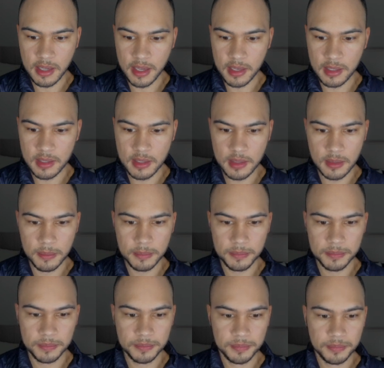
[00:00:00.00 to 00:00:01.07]
Edit.
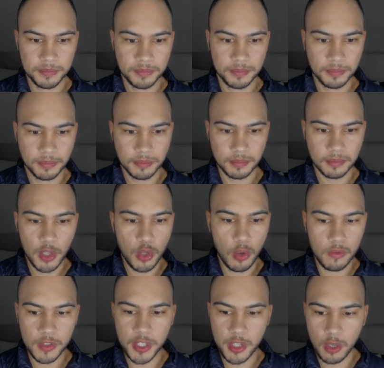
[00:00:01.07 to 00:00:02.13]

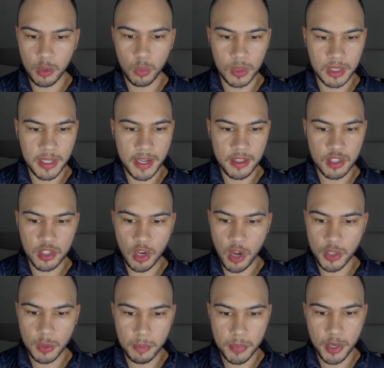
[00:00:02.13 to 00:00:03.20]
Your video will then
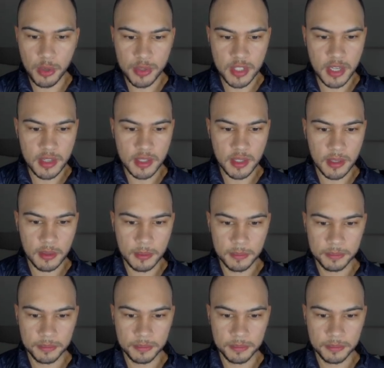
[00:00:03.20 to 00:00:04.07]
start processing.